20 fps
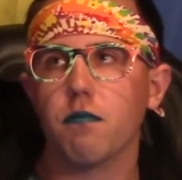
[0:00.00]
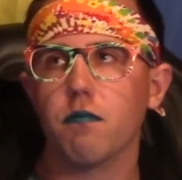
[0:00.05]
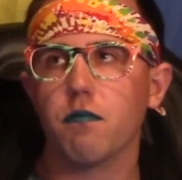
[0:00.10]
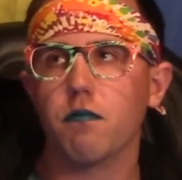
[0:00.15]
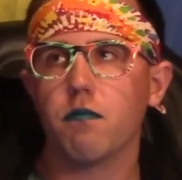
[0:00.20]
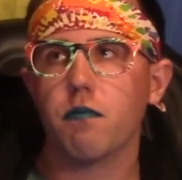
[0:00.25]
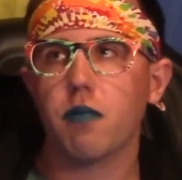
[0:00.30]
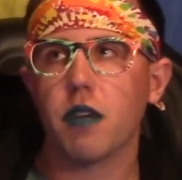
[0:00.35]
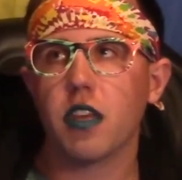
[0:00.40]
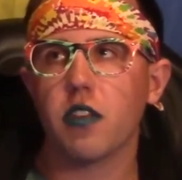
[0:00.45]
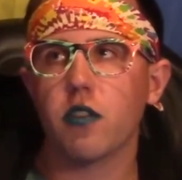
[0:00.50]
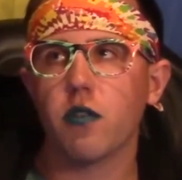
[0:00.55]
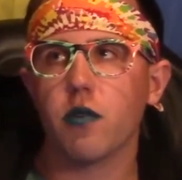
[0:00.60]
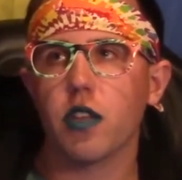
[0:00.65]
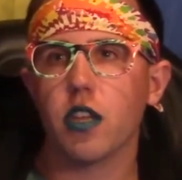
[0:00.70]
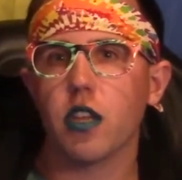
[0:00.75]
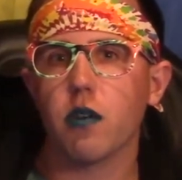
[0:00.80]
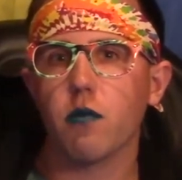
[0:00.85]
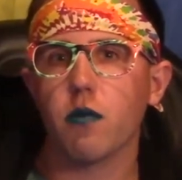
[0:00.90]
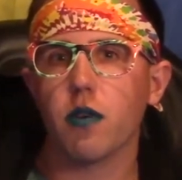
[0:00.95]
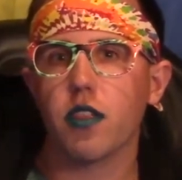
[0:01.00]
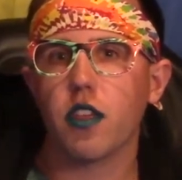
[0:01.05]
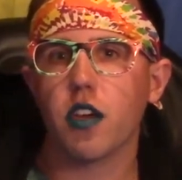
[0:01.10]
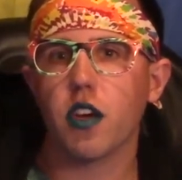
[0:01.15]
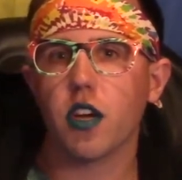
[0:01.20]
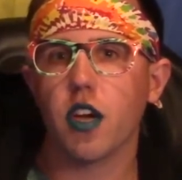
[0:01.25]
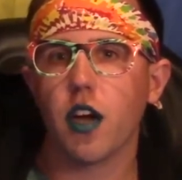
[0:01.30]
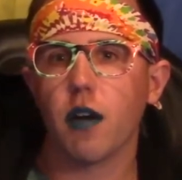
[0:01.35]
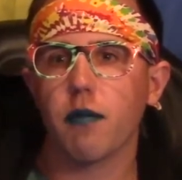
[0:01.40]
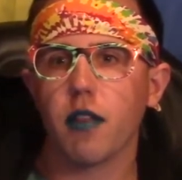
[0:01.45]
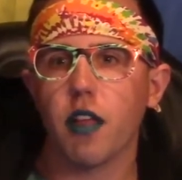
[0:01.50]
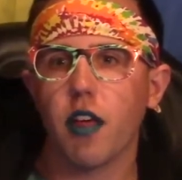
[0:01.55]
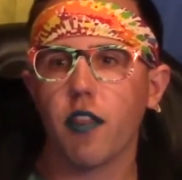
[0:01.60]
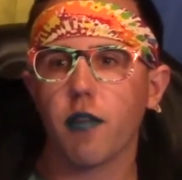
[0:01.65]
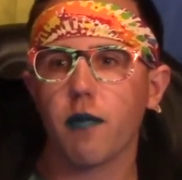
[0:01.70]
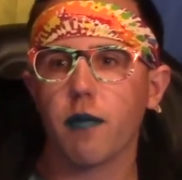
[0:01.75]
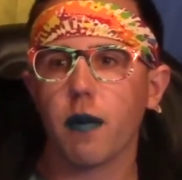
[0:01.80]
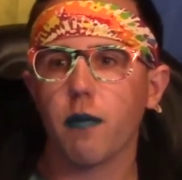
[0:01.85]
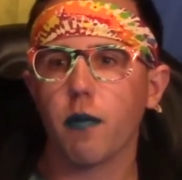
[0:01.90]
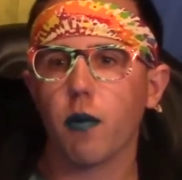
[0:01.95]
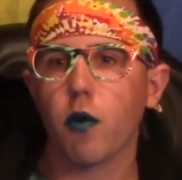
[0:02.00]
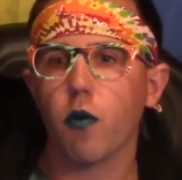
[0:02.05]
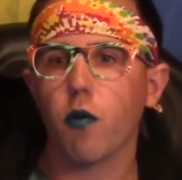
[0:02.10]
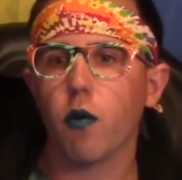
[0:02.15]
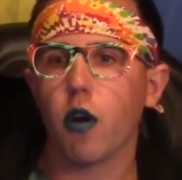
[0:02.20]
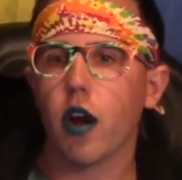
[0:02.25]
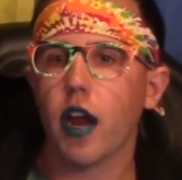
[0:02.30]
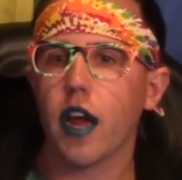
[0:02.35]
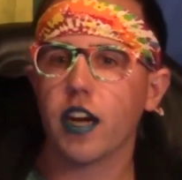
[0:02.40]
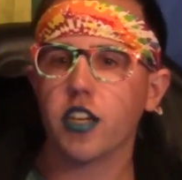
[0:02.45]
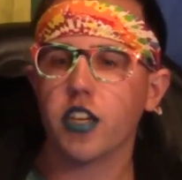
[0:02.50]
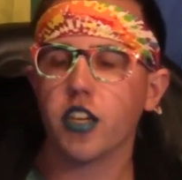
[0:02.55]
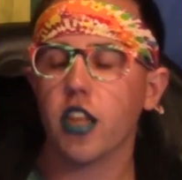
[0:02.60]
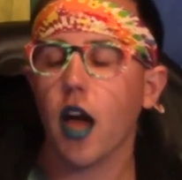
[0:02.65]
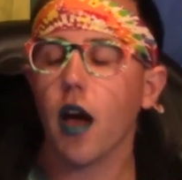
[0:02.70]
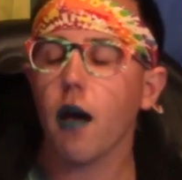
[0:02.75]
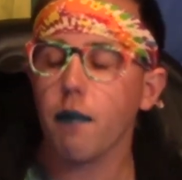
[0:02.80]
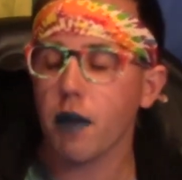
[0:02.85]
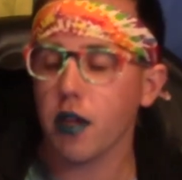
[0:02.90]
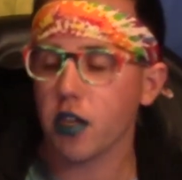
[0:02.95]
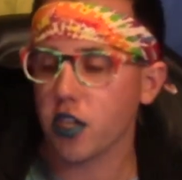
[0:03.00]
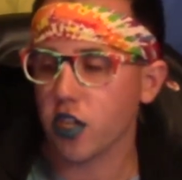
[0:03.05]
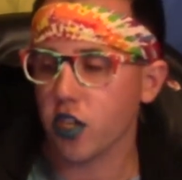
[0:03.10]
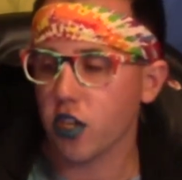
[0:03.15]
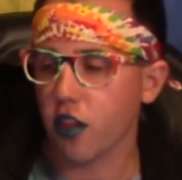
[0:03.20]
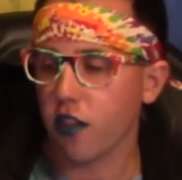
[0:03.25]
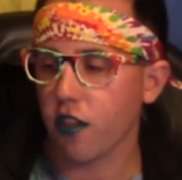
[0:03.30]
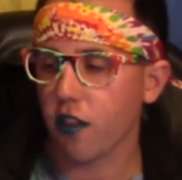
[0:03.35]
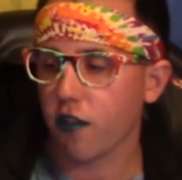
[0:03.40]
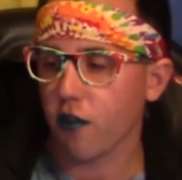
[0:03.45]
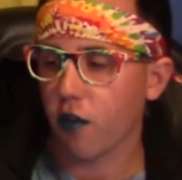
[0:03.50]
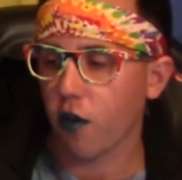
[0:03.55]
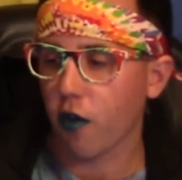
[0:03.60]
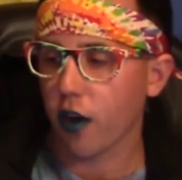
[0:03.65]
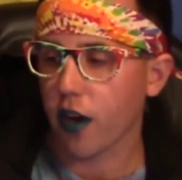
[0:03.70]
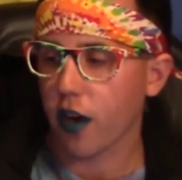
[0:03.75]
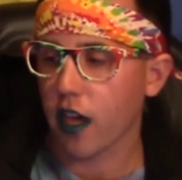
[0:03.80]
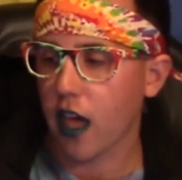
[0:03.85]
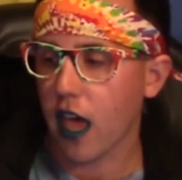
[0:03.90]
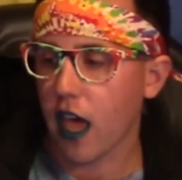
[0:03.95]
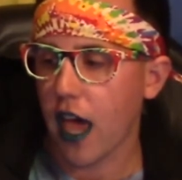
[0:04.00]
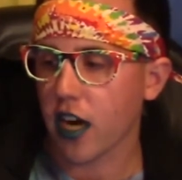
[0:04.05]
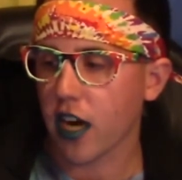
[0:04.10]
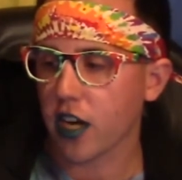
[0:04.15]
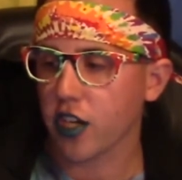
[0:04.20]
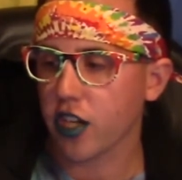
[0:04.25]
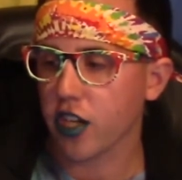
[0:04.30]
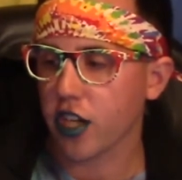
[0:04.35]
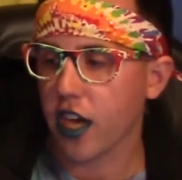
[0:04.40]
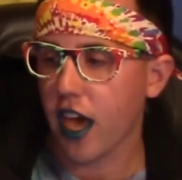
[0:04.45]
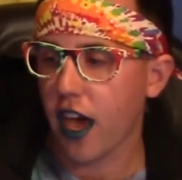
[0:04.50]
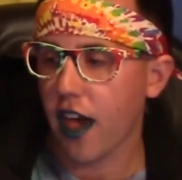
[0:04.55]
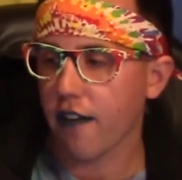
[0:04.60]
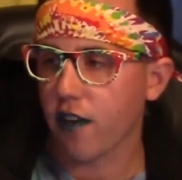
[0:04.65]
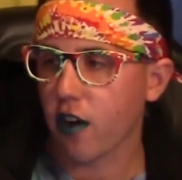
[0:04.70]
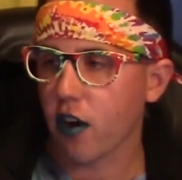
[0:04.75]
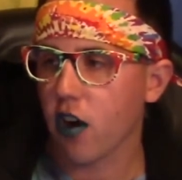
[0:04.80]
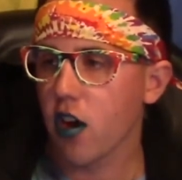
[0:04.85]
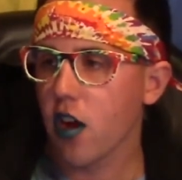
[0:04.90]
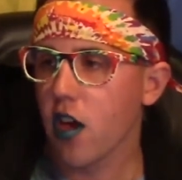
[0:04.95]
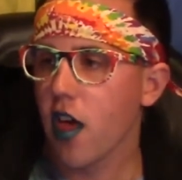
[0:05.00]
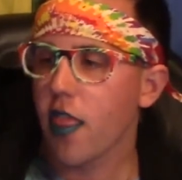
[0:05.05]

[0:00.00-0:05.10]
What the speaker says: be doing it with a couple other people who are actually not mentioned in the story, actually, ever.